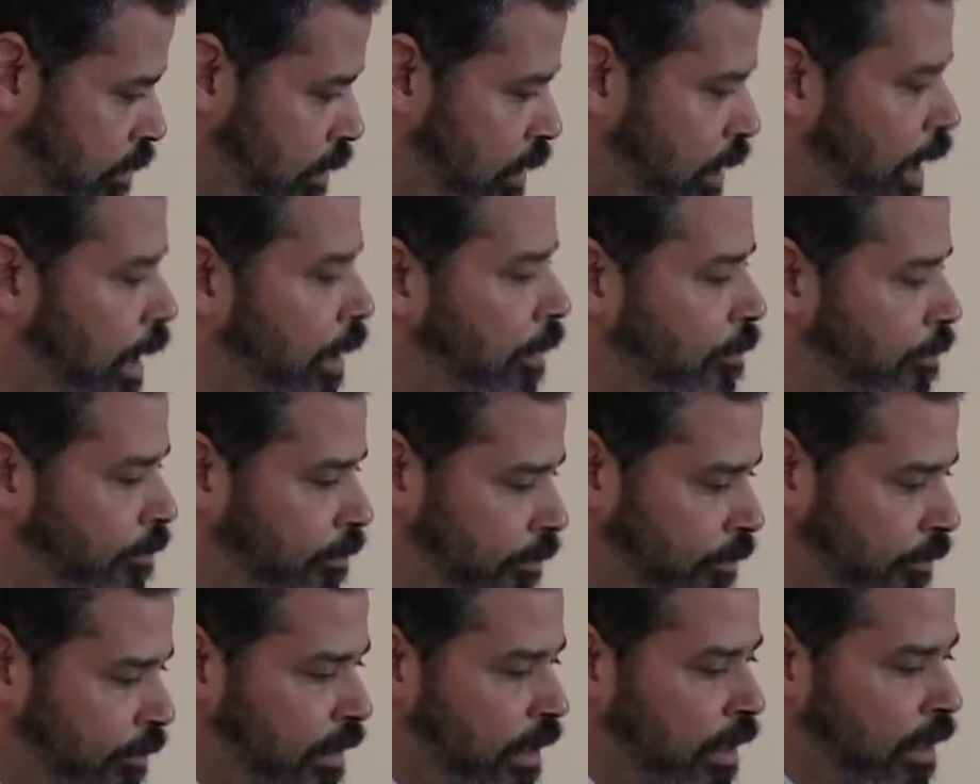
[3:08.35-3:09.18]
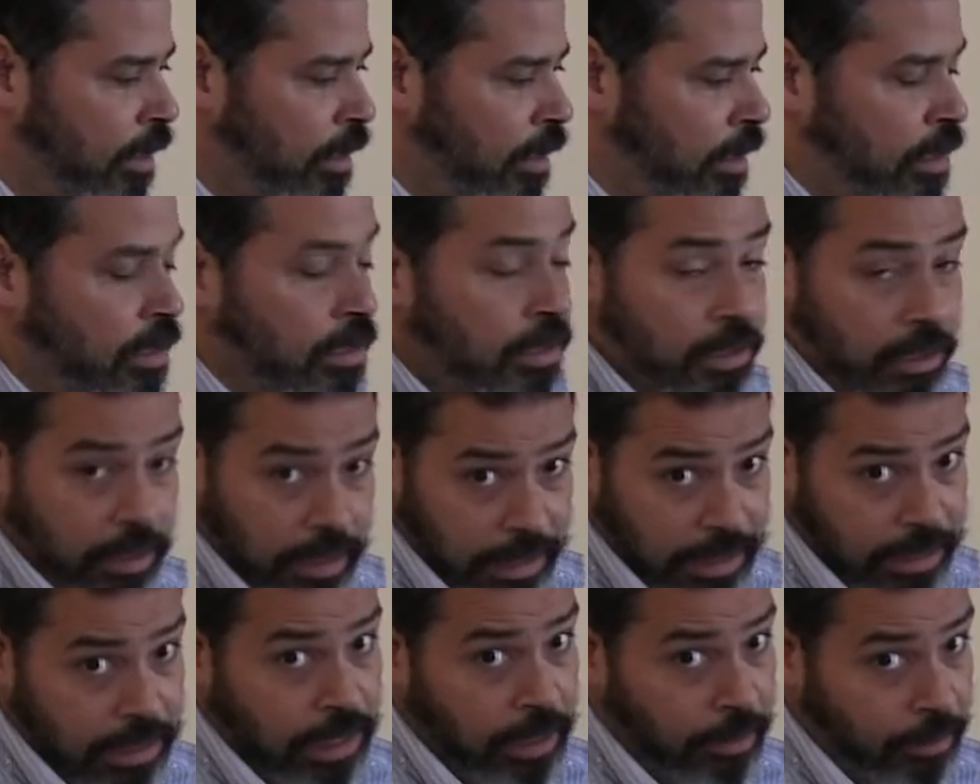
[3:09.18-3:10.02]
Okay. So
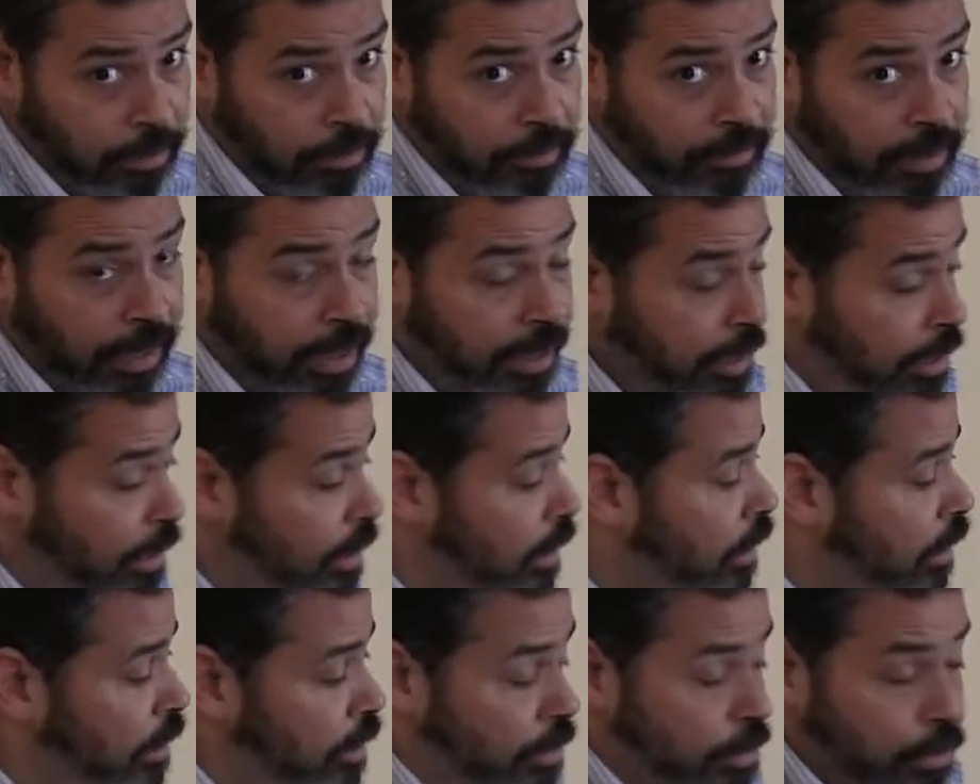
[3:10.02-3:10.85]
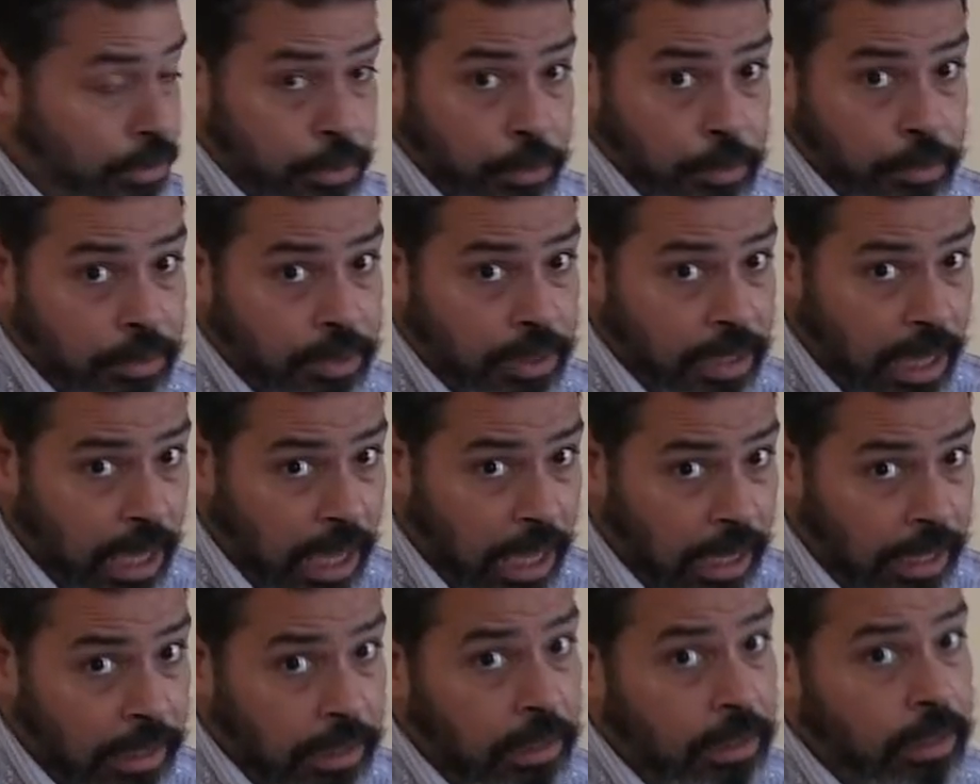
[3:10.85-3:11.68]
that's how we find it. You do
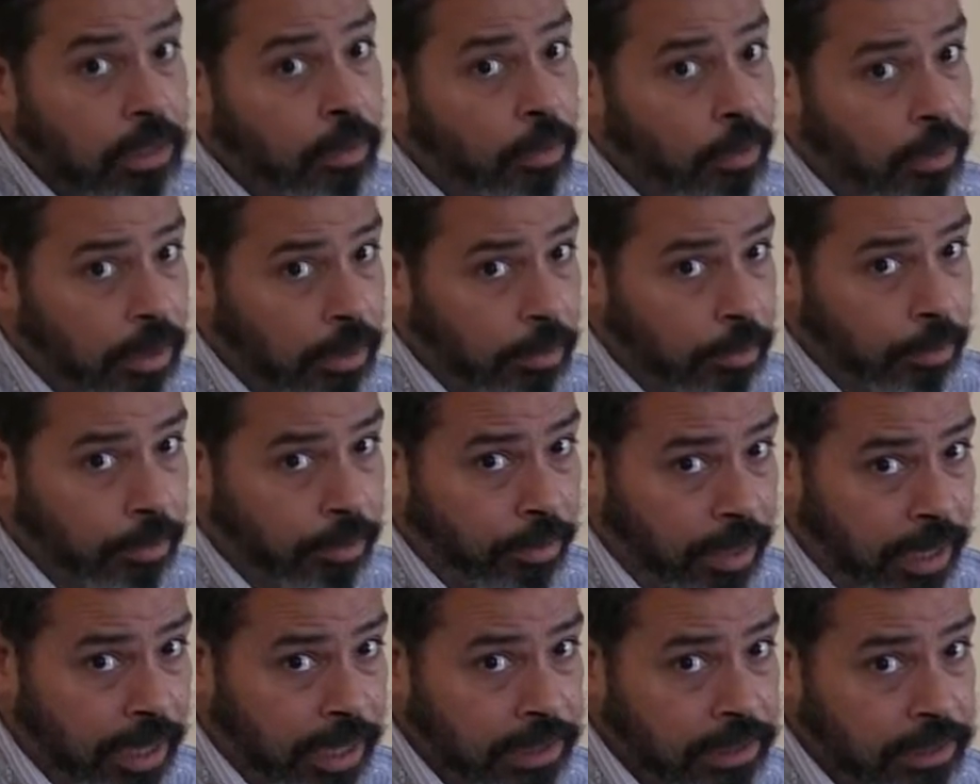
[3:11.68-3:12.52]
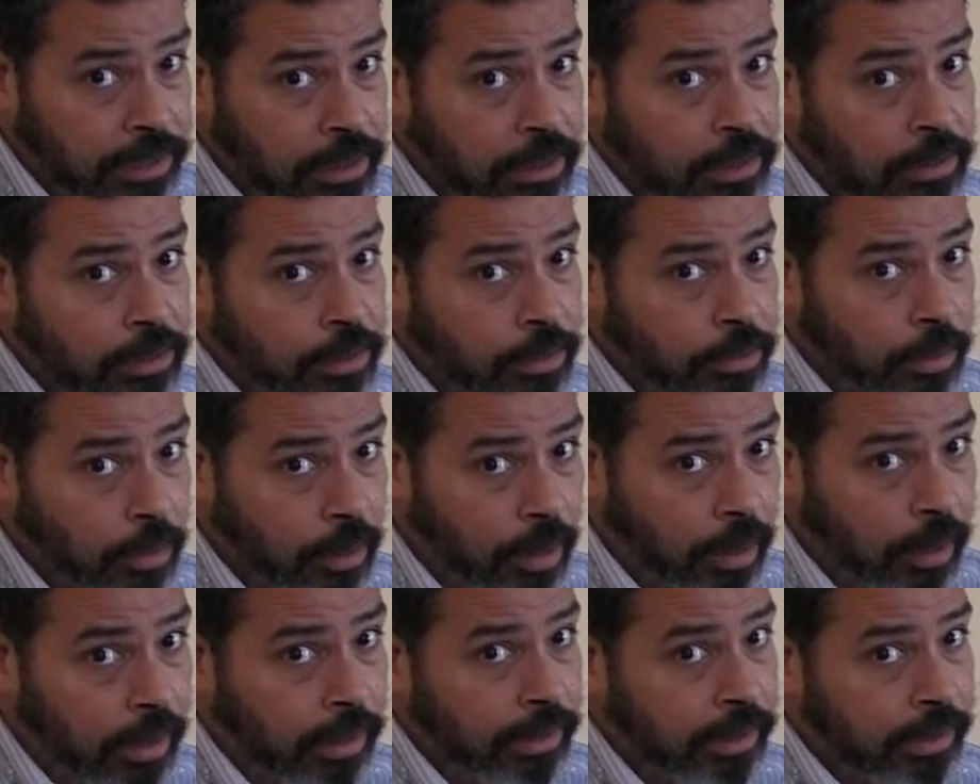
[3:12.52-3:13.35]
not want to press too
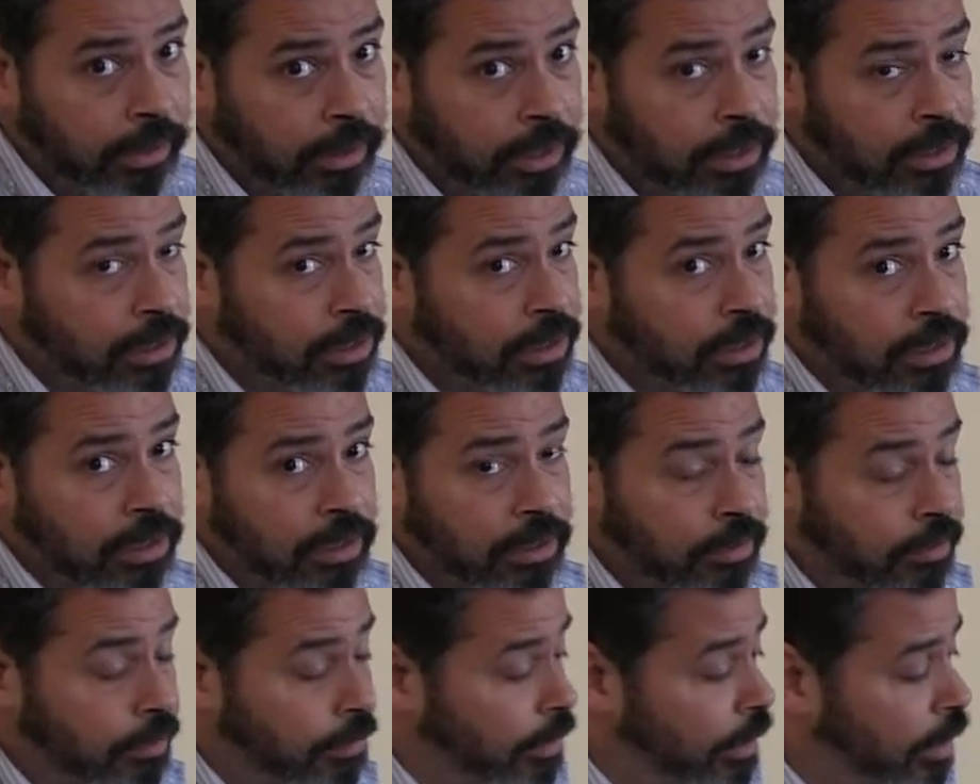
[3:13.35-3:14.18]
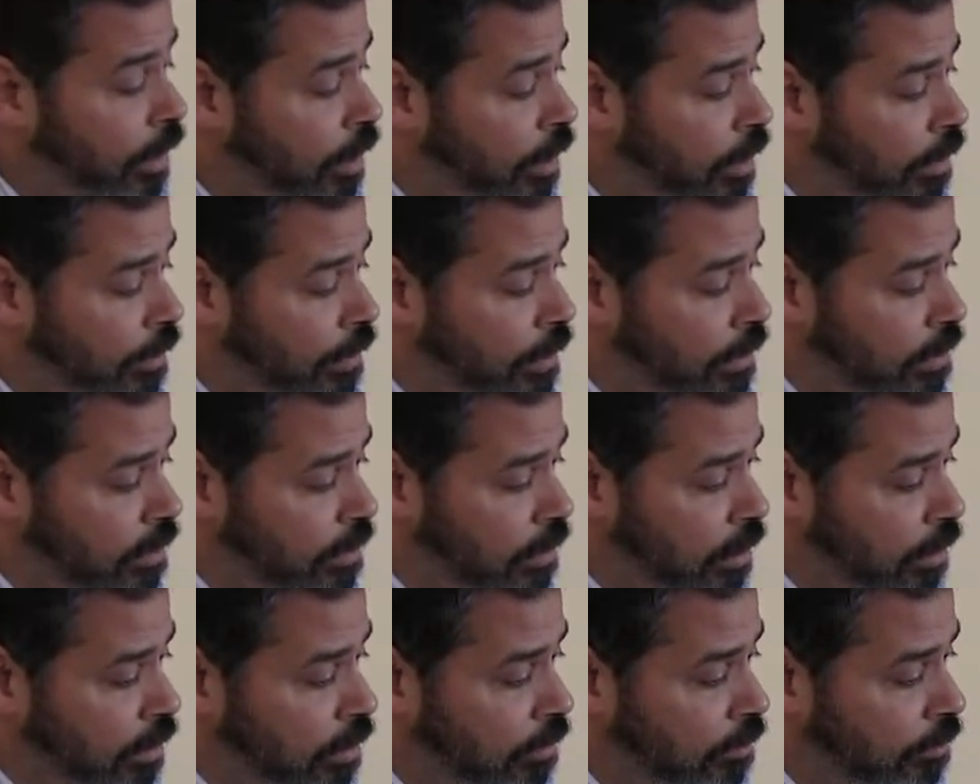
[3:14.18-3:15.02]
hard on this. This is very
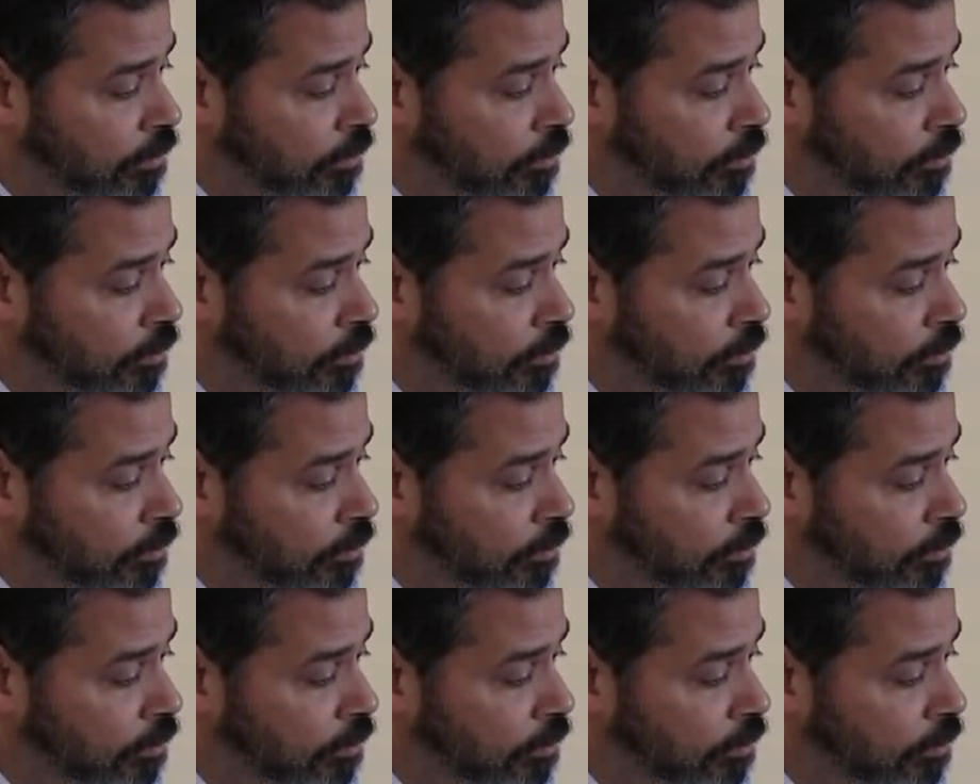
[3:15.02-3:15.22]
subtle.